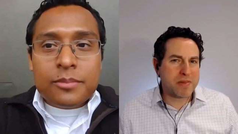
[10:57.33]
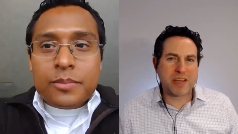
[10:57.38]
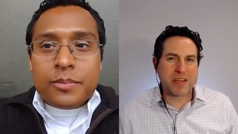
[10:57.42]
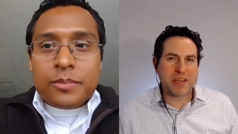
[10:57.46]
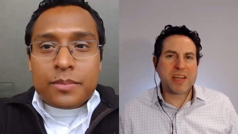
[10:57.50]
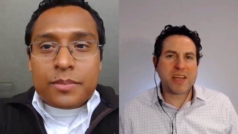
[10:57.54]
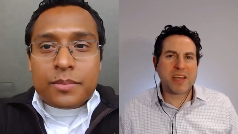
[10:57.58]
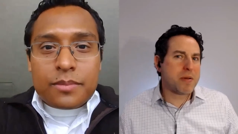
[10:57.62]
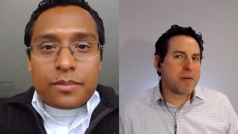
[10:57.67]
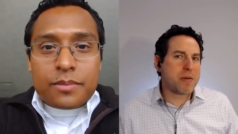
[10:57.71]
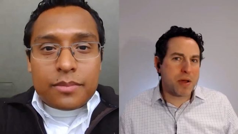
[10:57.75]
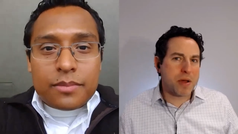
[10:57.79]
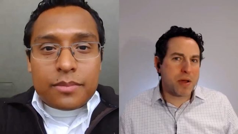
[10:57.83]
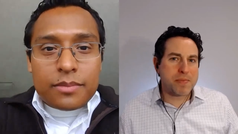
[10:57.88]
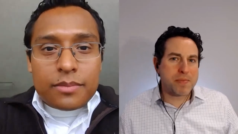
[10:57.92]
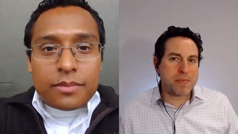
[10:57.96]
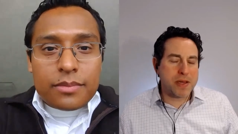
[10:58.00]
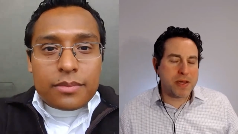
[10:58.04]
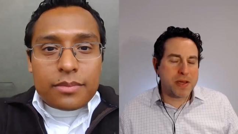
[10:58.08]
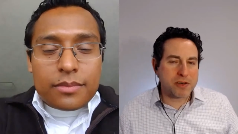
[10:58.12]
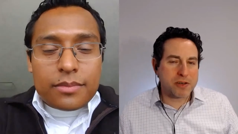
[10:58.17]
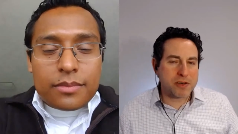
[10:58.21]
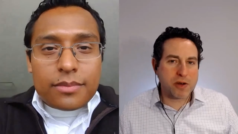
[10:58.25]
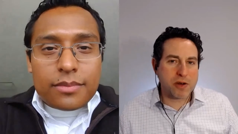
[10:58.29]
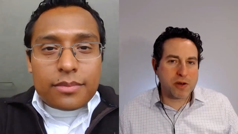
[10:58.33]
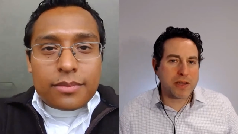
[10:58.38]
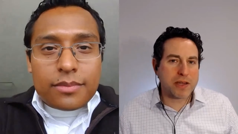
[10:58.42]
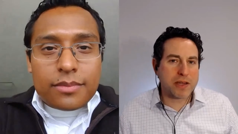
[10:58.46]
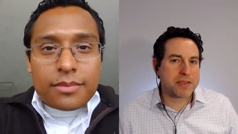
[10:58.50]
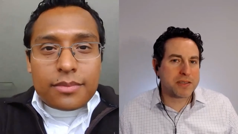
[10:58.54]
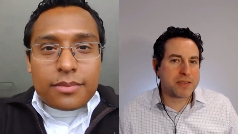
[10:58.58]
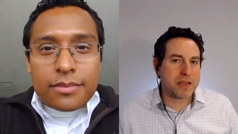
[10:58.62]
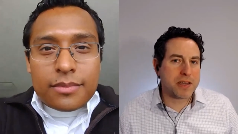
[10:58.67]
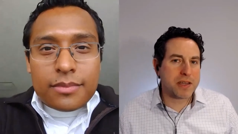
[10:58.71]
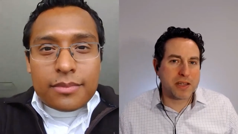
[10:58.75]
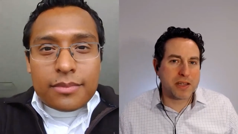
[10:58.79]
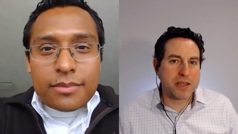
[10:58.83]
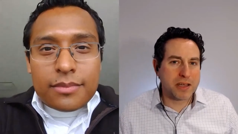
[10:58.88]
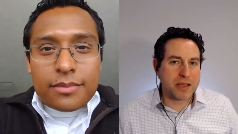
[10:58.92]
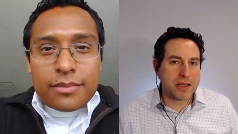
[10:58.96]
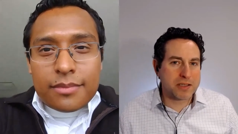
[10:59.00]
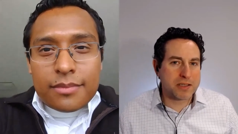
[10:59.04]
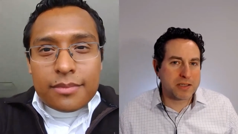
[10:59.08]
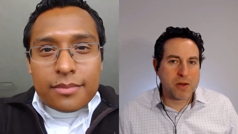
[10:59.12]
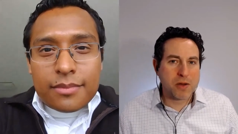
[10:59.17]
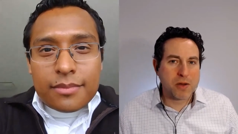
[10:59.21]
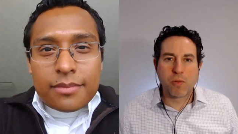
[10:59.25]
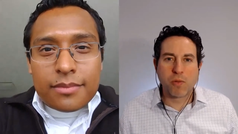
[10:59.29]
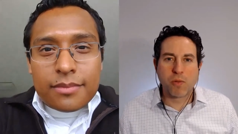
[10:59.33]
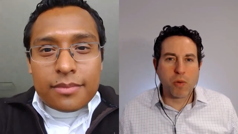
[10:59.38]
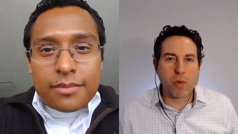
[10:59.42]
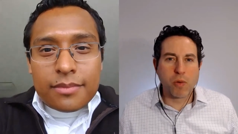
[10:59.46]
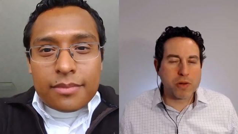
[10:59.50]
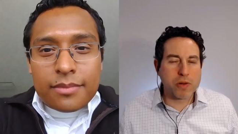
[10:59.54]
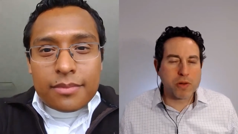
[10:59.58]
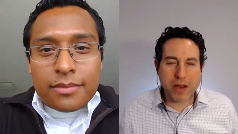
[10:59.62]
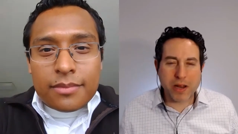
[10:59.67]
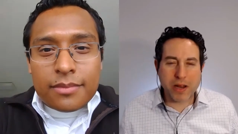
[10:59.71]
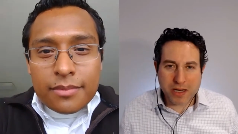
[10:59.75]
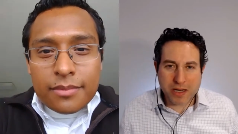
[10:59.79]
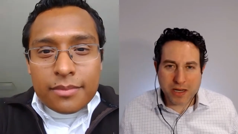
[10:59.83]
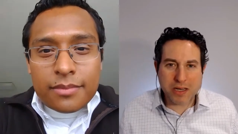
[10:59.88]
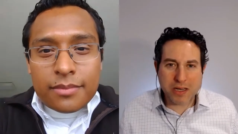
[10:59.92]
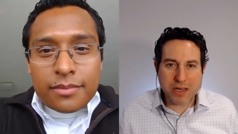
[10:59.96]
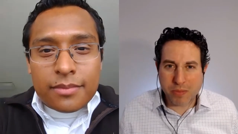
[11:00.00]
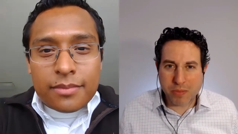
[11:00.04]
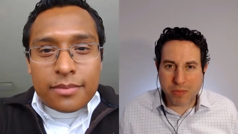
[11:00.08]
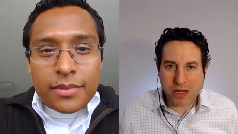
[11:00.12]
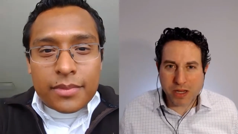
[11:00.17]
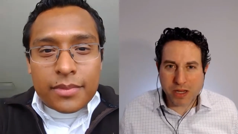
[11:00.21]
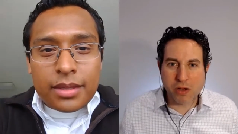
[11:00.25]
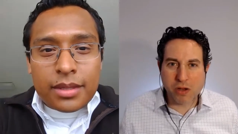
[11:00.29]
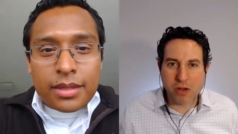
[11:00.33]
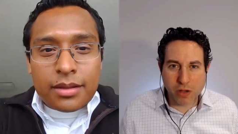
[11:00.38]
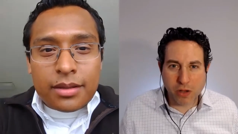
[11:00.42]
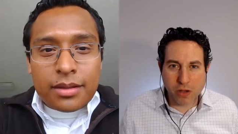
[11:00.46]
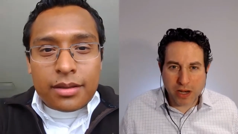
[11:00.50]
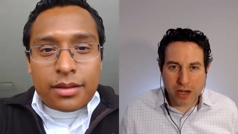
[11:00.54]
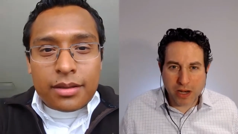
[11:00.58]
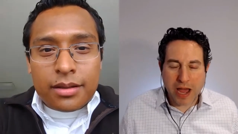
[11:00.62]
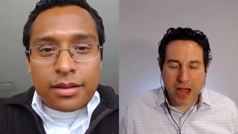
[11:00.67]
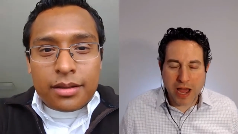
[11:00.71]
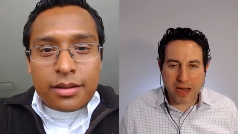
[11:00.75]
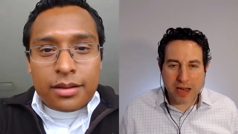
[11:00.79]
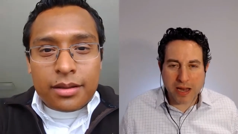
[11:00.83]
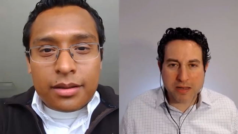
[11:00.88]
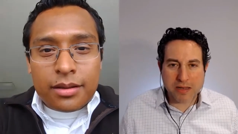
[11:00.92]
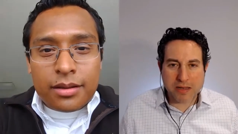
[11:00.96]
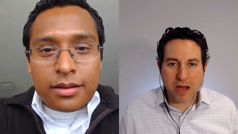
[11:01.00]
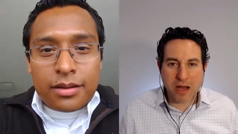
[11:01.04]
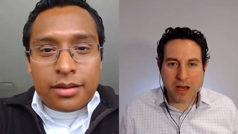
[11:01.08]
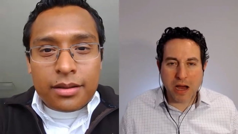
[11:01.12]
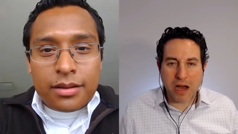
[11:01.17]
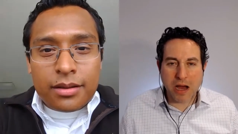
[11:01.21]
Speaker 1: I think I might be interested in this. What do I need to be good at?